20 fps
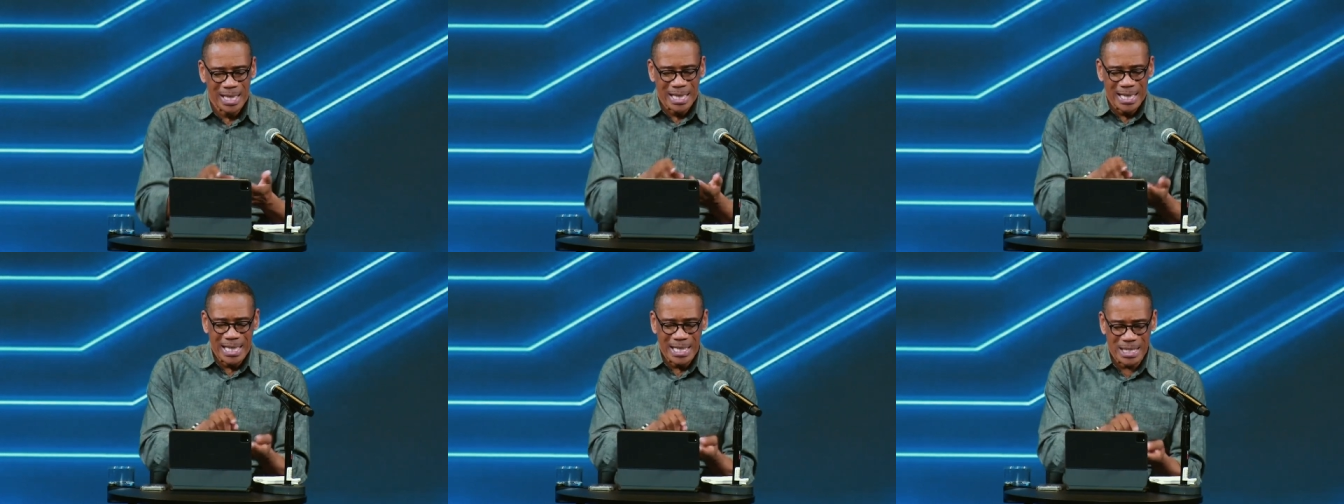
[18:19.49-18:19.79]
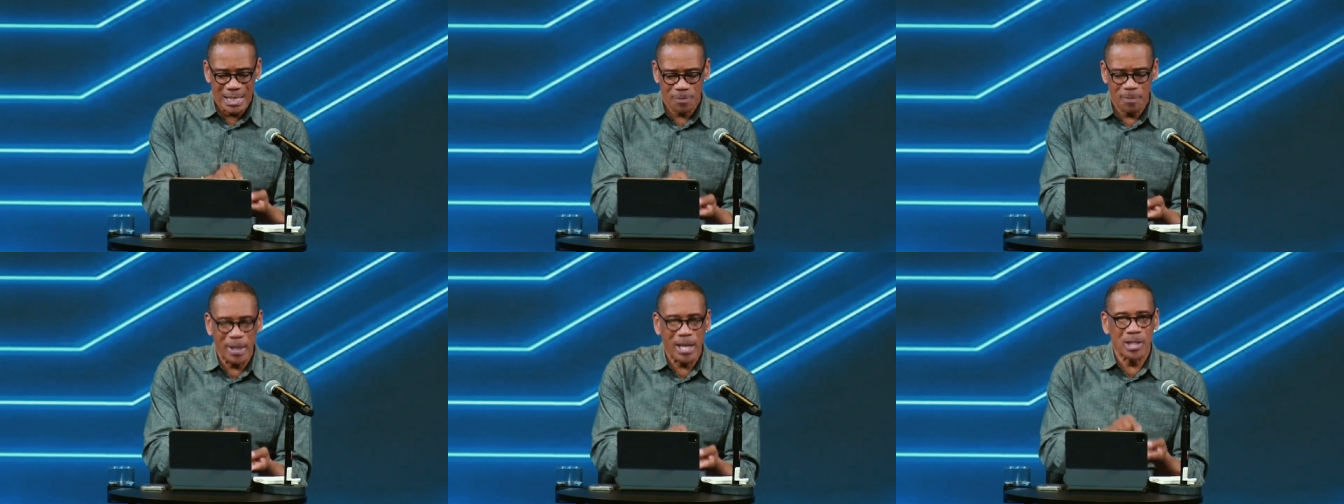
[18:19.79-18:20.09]

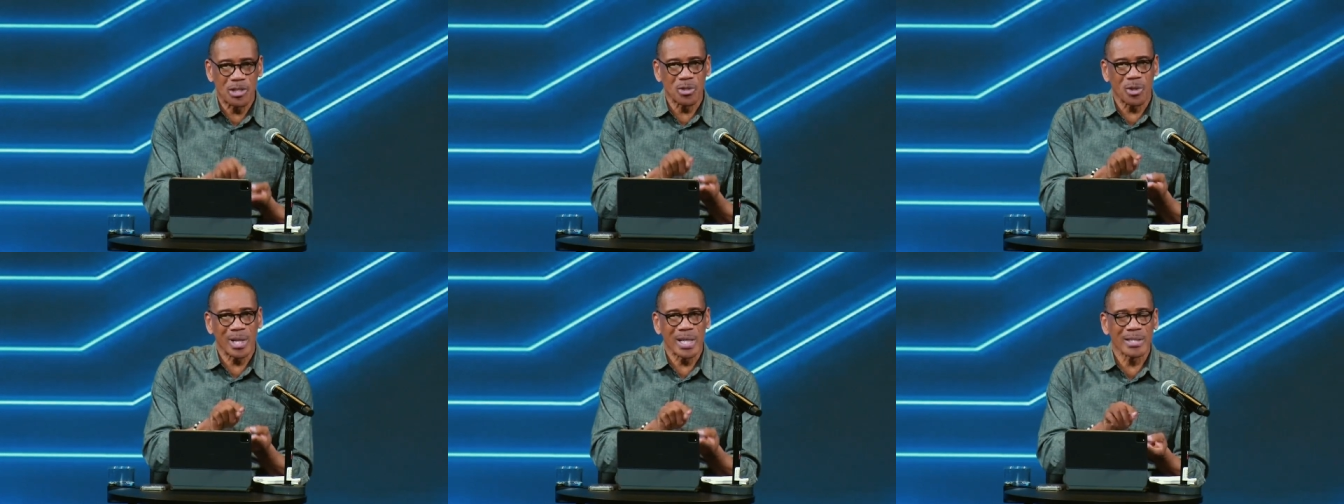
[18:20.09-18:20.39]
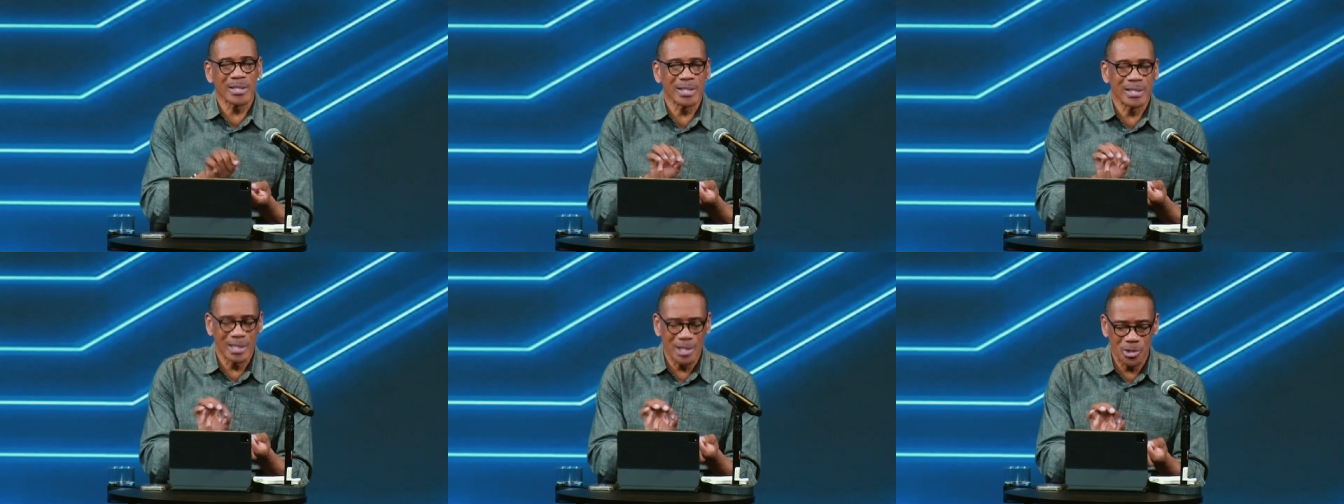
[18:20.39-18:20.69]
He's speaking to
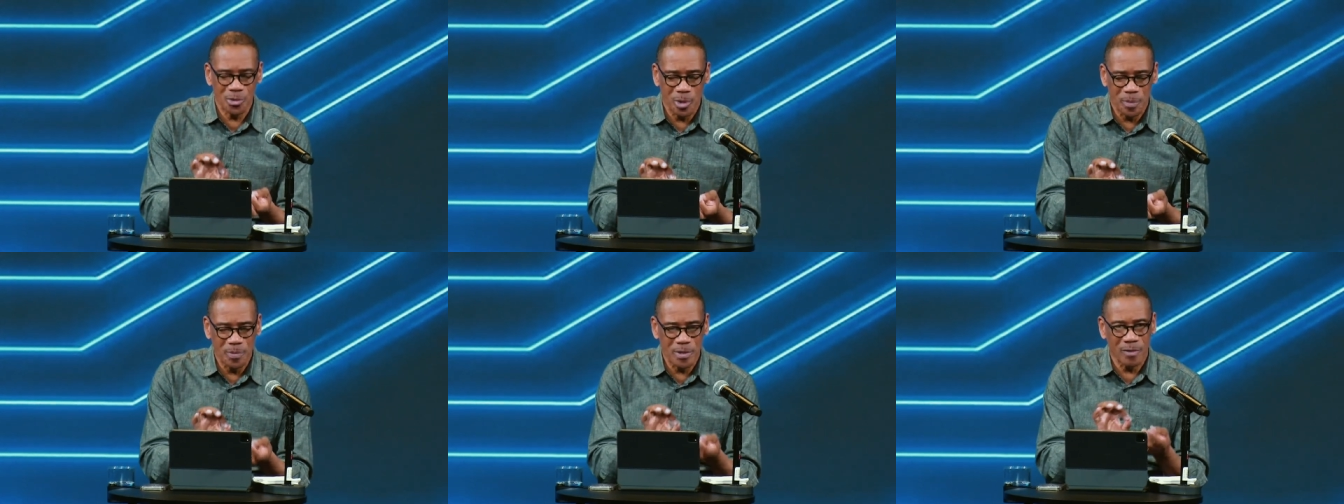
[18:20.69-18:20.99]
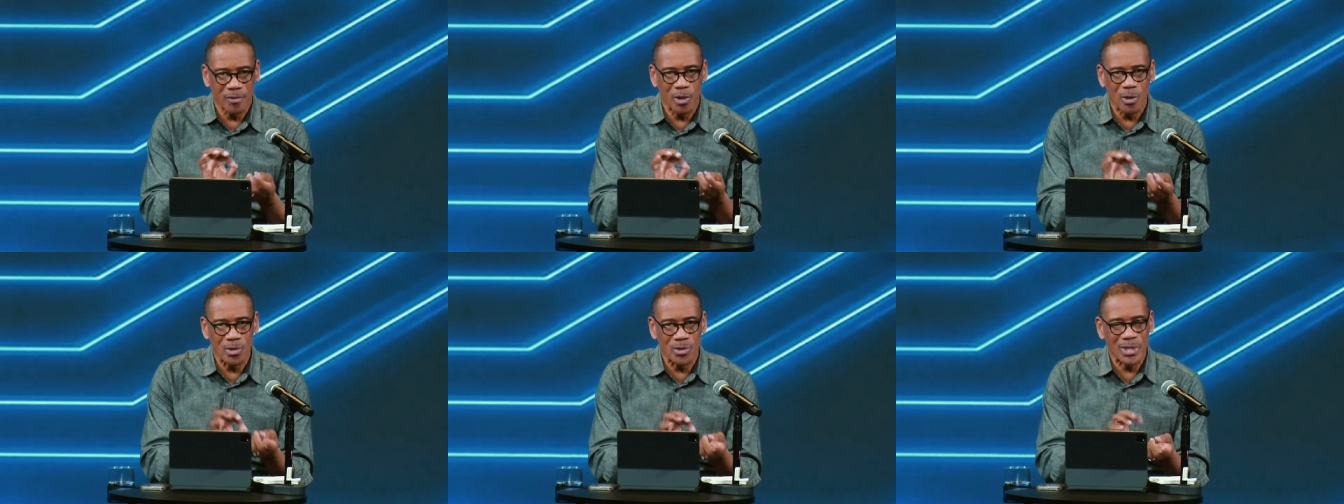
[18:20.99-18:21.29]
us in the
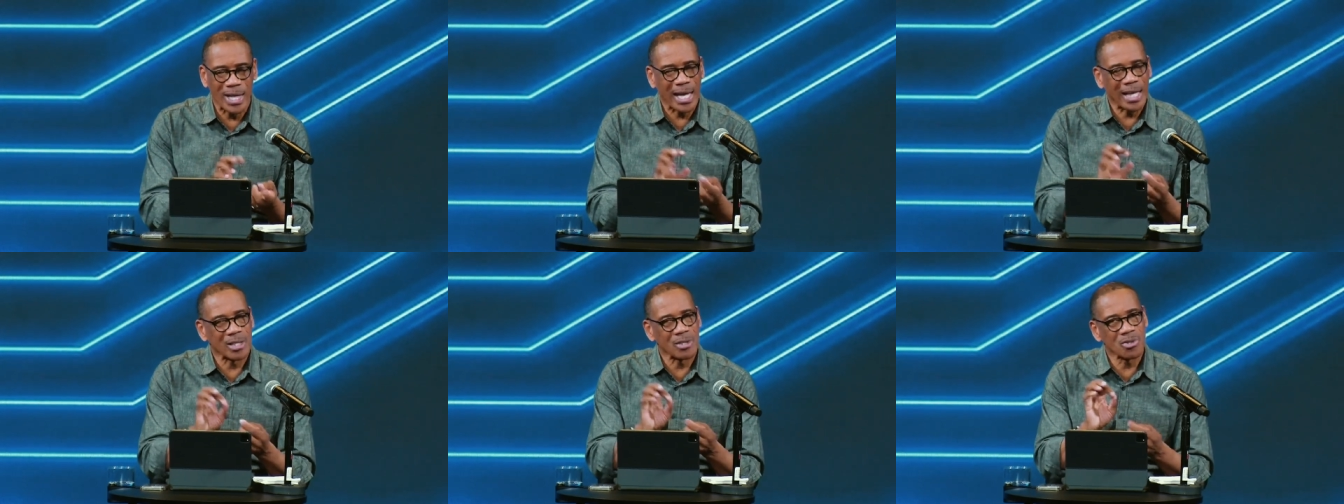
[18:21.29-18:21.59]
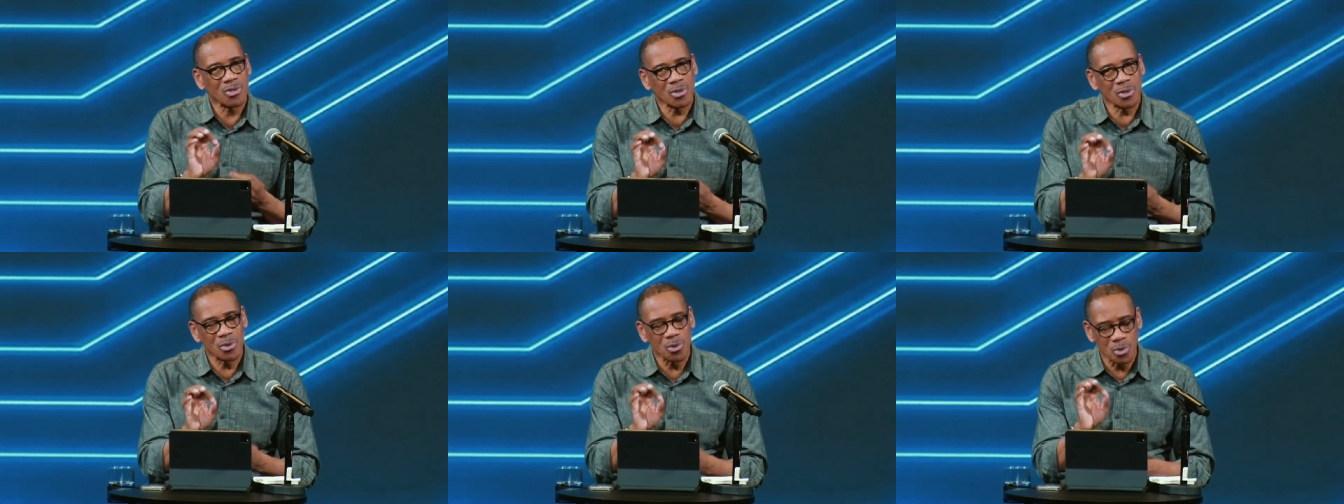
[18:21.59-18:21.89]
scripture of Hosea
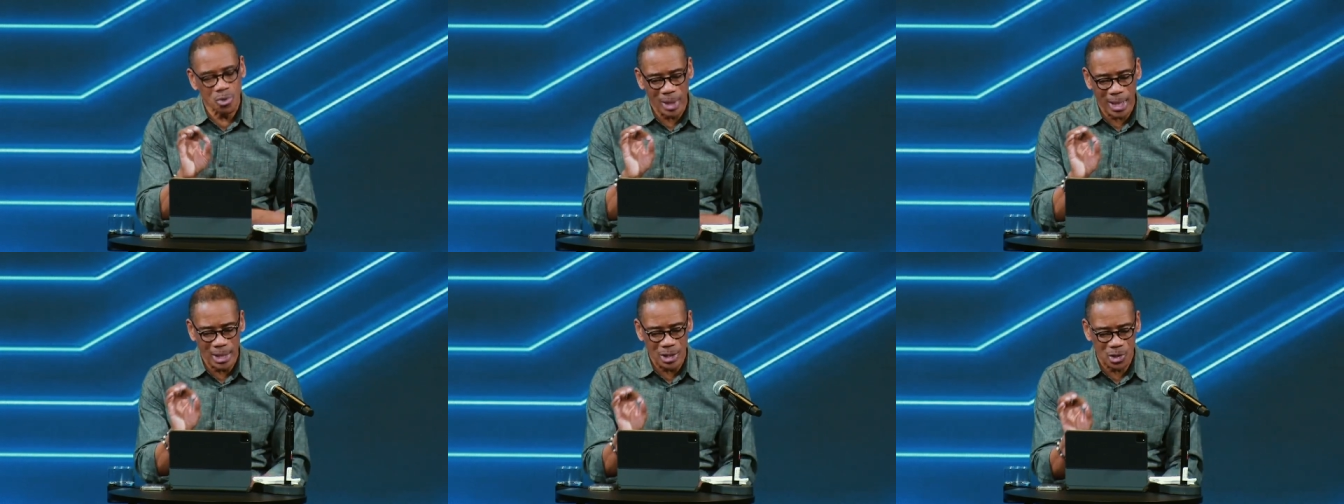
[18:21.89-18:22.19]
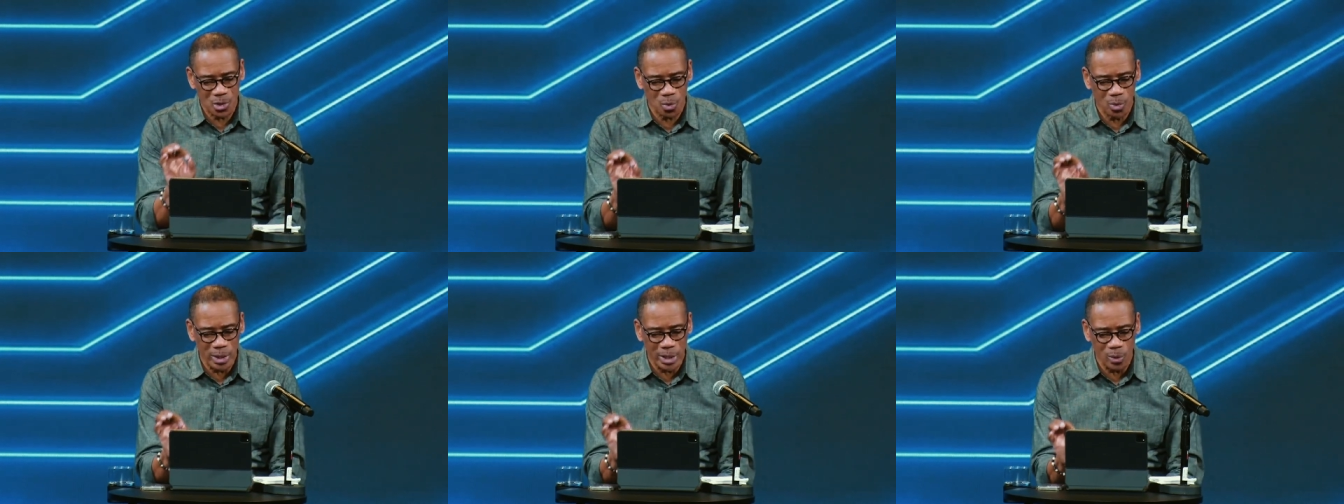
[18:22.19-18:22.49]
2 and
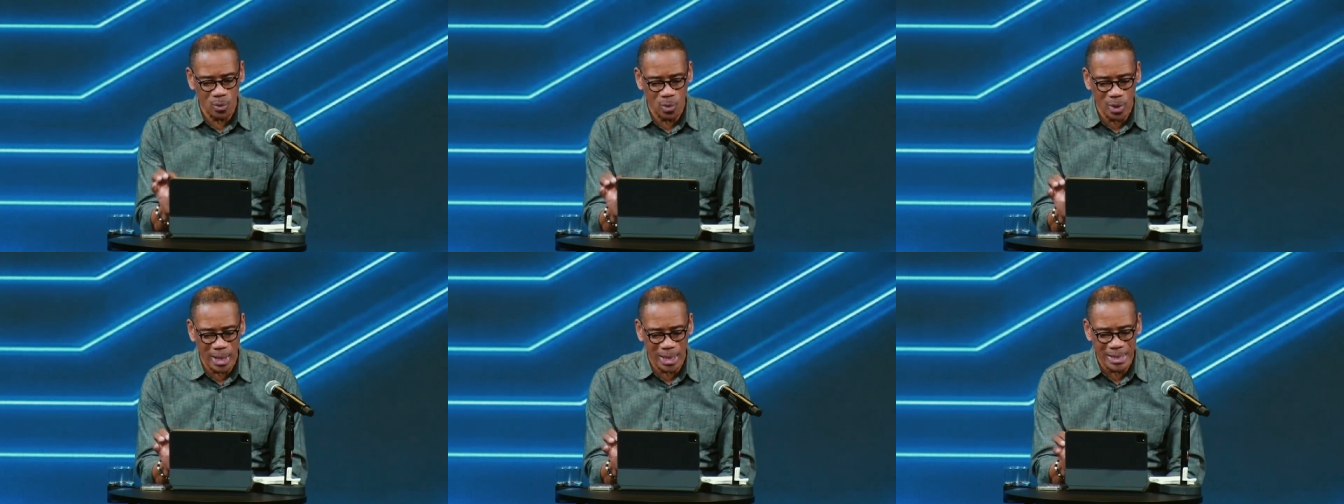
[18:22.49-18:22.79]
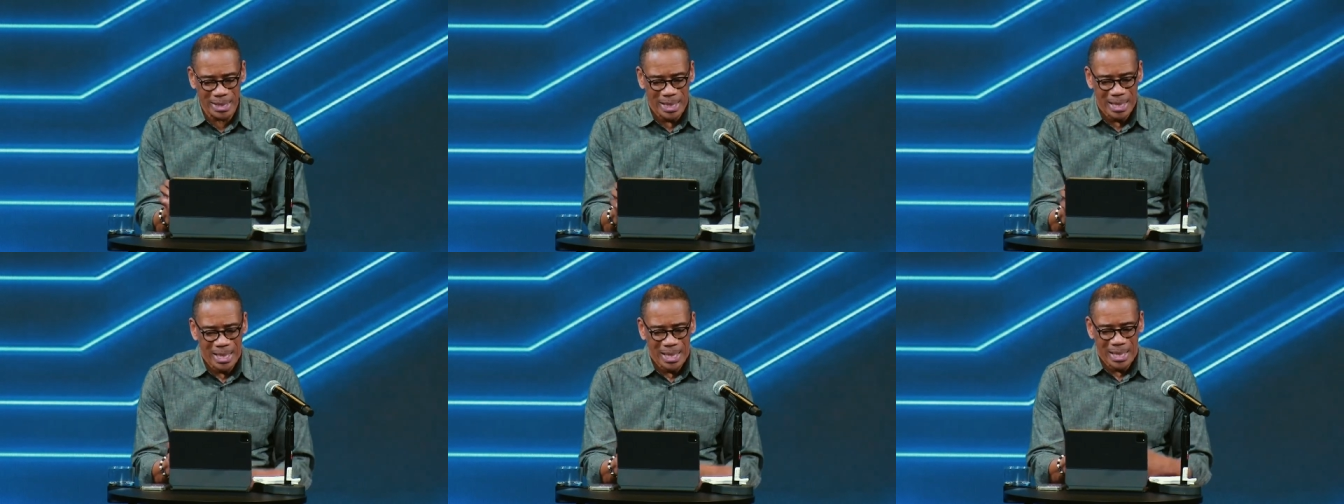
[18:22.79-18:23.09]

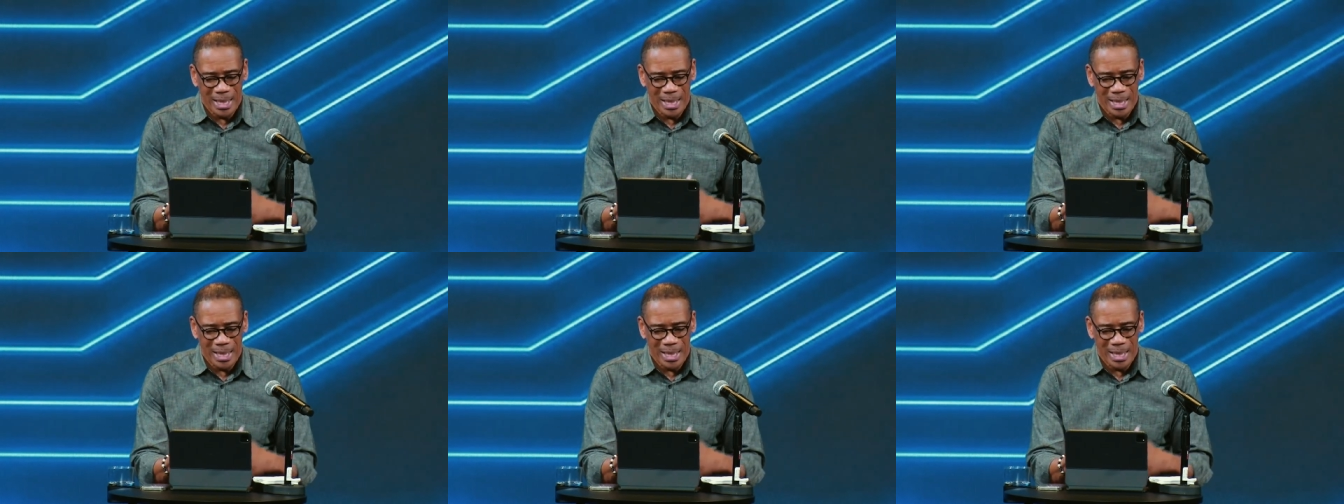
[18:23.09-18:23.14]
21